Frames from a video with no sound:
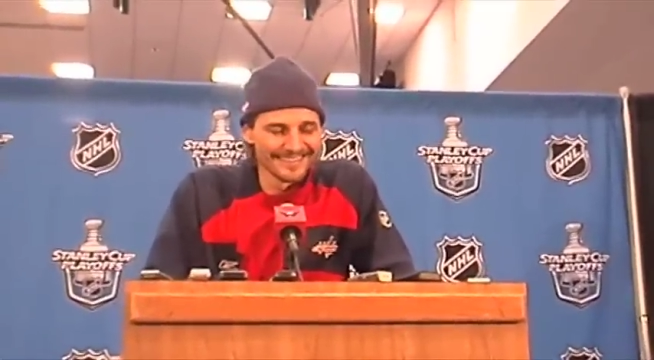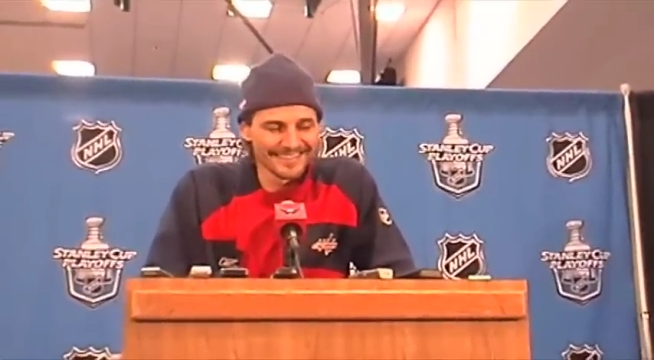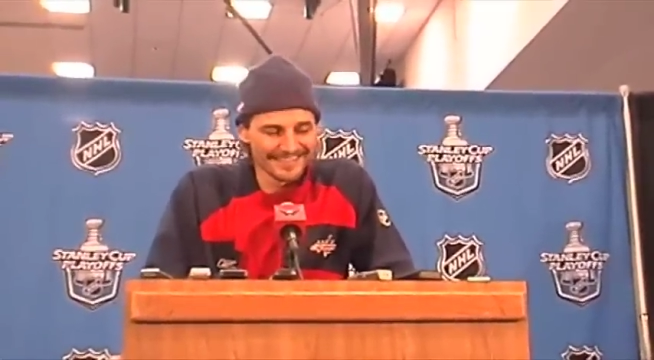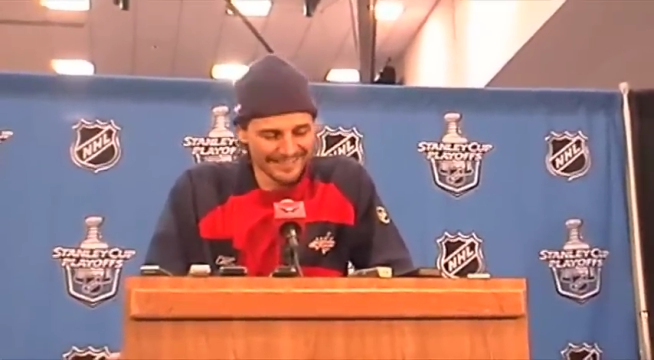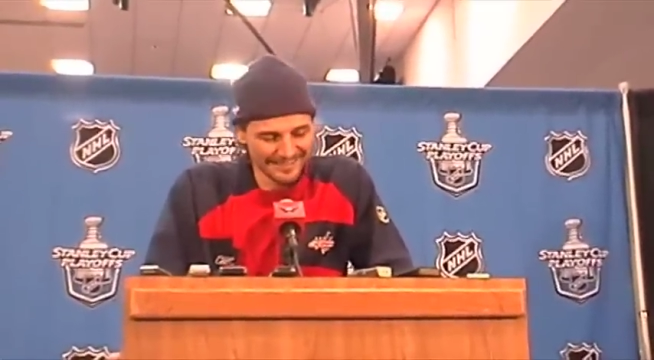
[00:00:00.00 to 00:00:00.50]

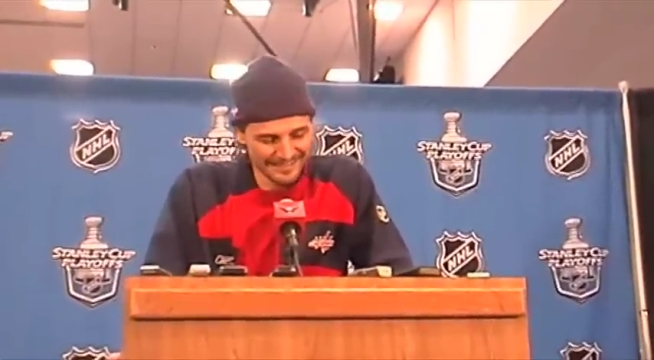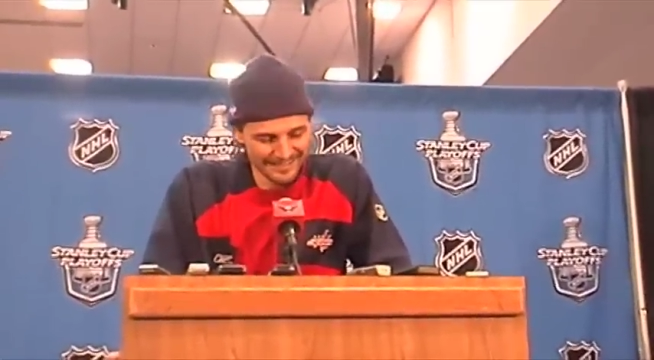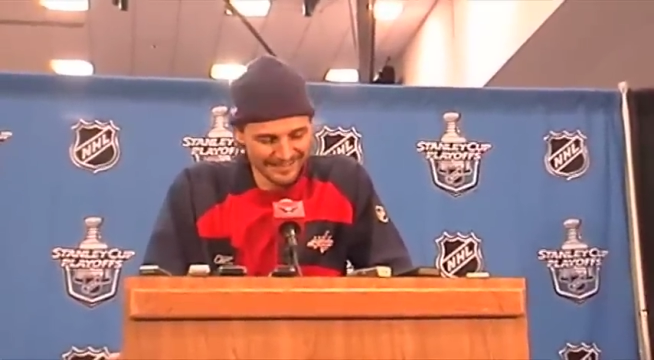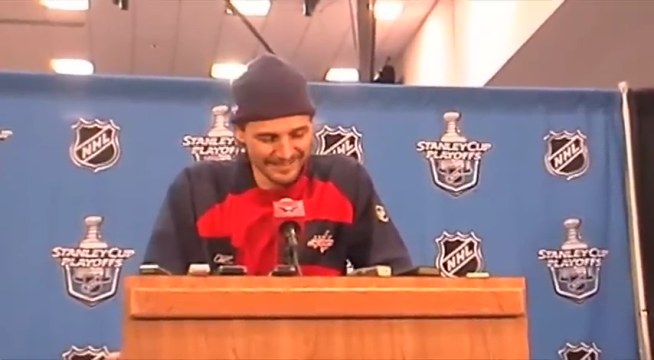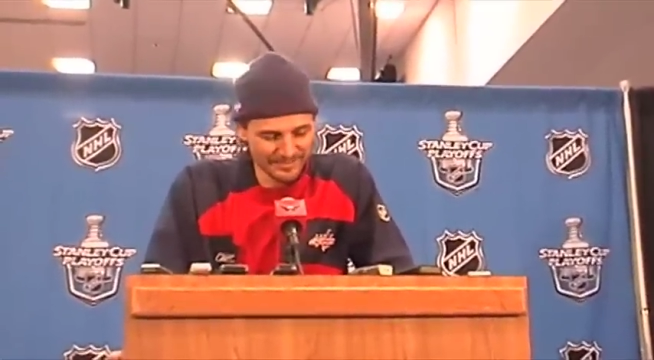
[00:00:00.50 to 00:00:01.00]
Yeah, I
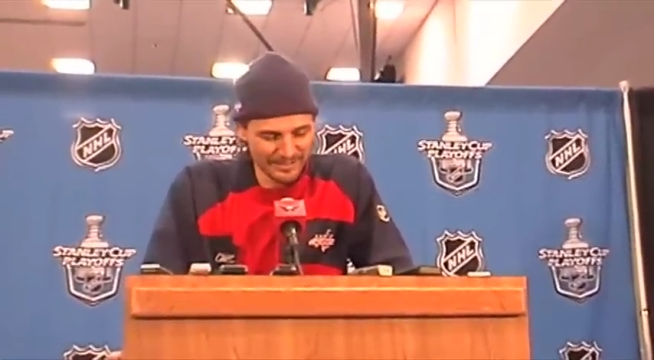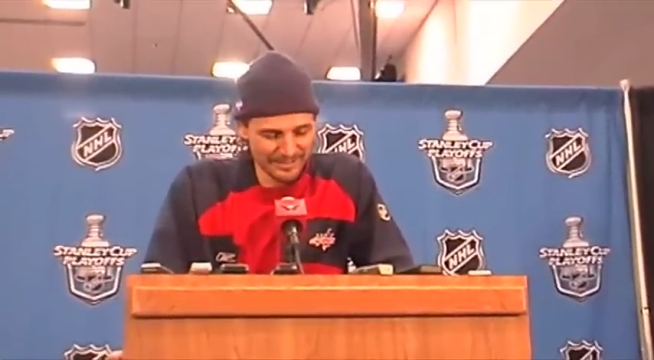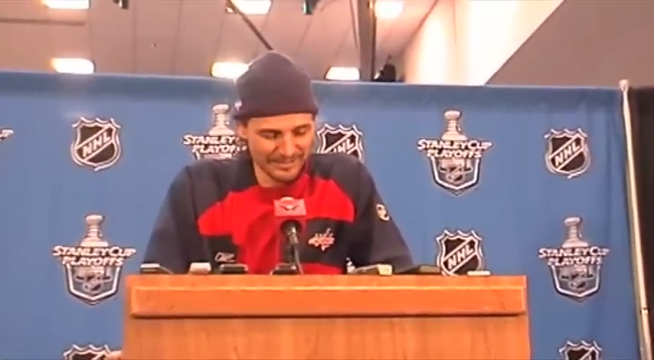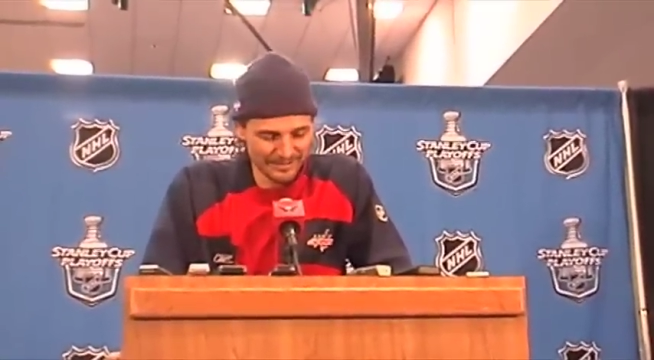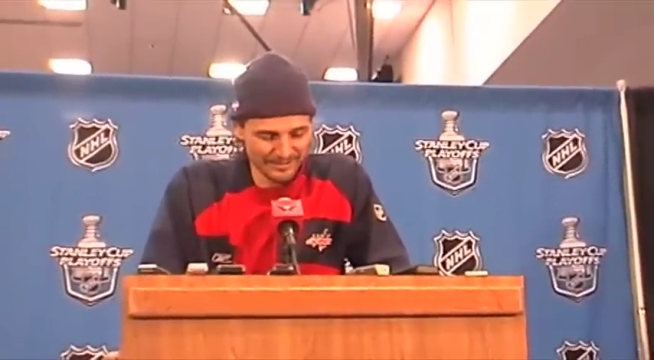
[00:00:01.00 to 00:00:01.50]
think we
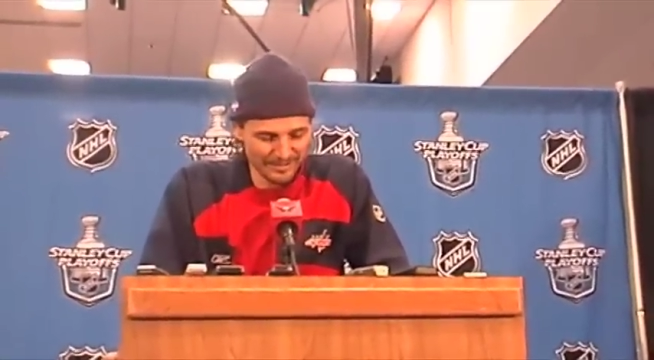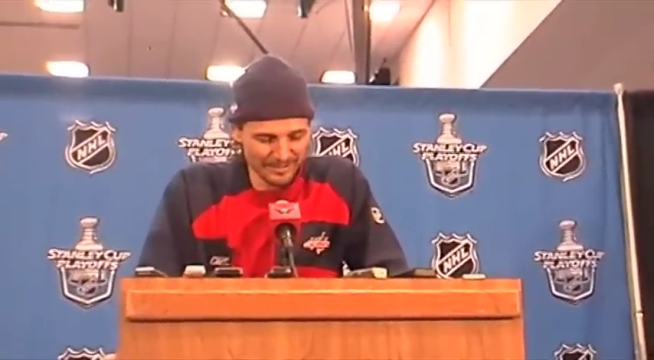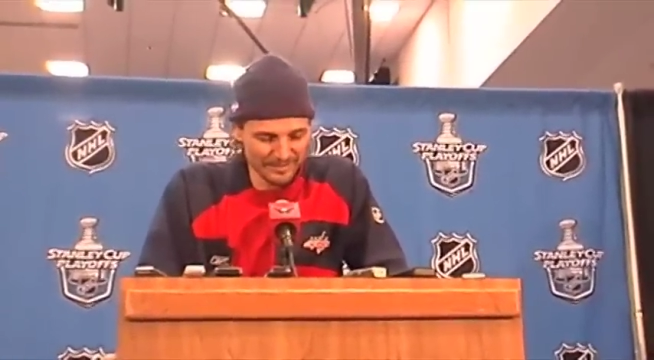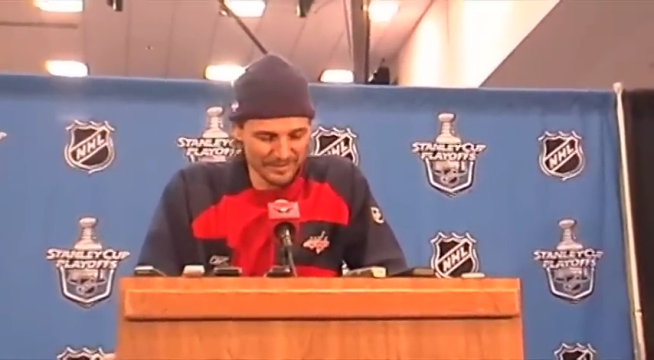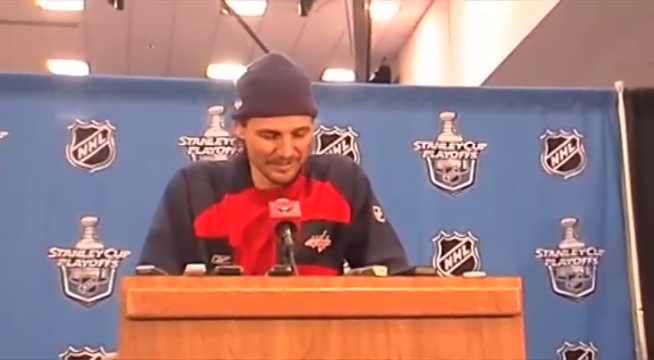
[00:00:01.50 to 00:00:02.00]
had a little
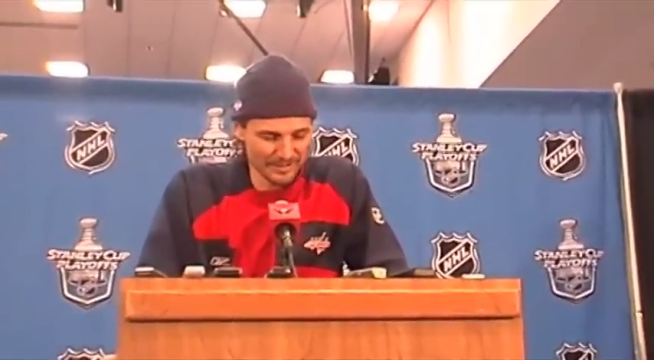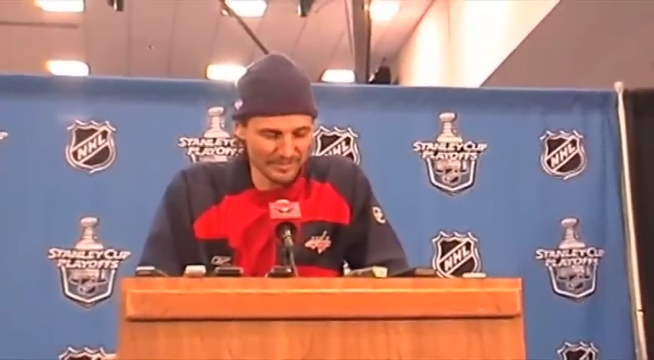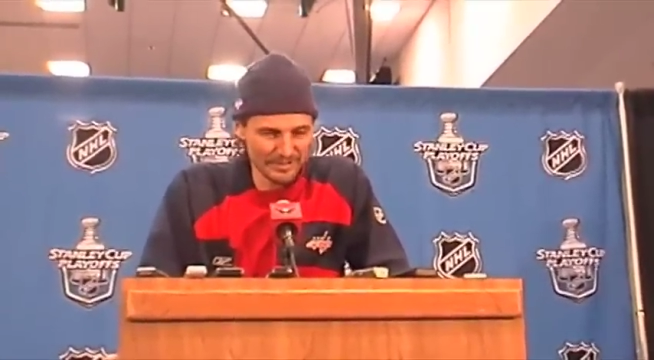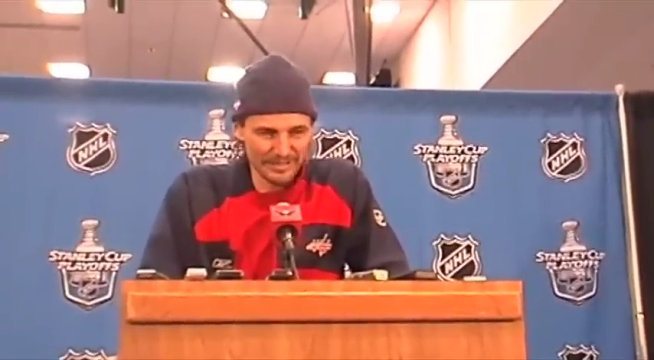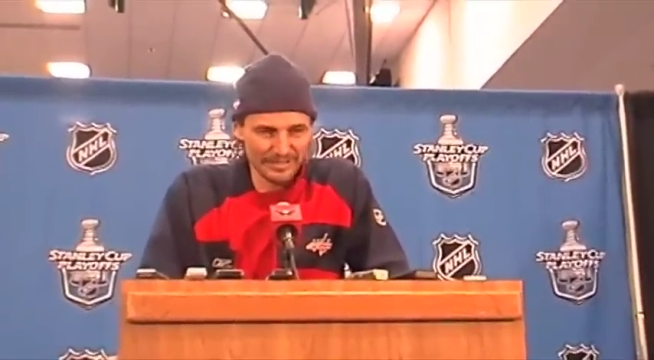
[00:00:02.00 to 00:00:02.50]
conversation
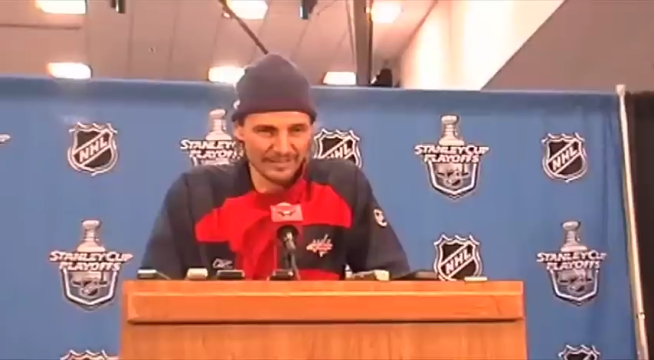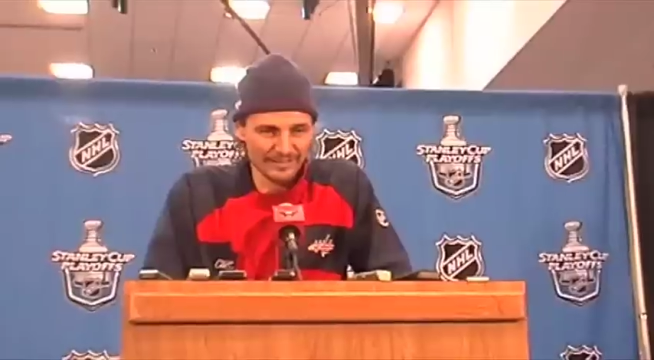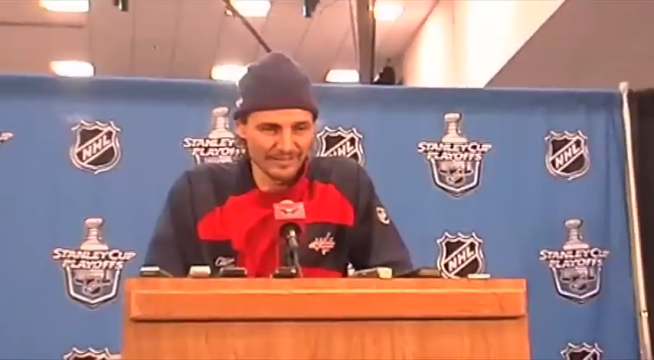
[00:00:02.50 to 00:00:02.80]
about that.